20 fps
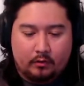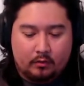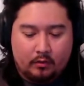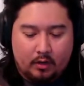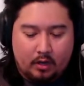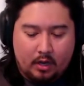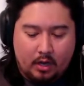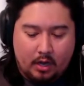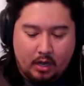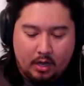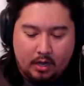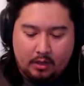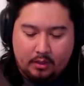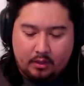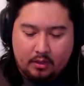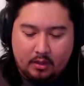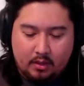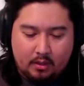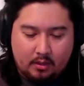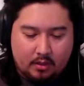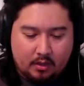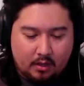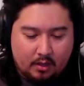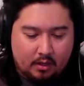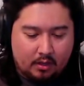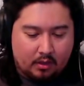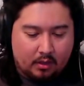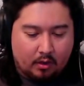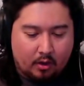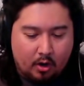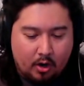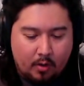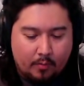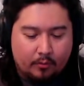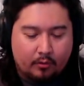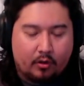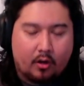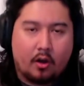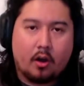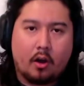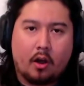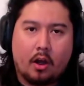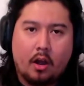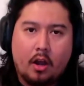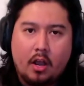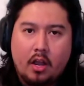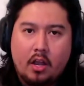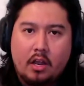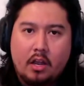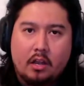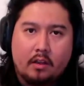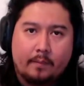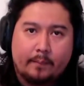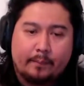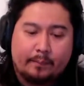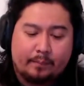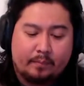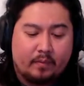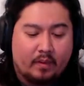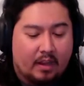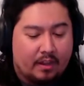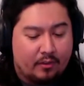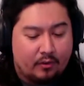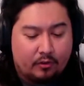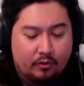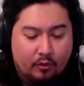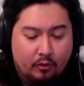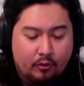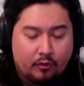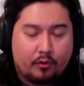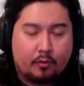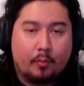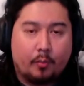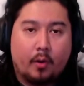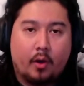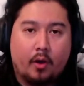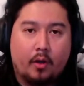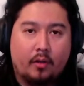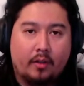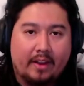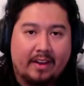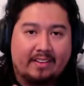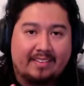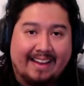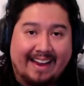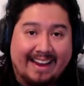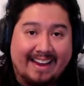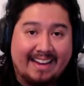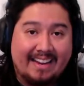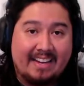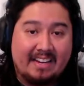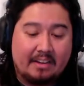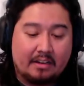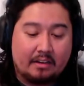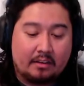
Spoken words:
The arms they're so small and tiny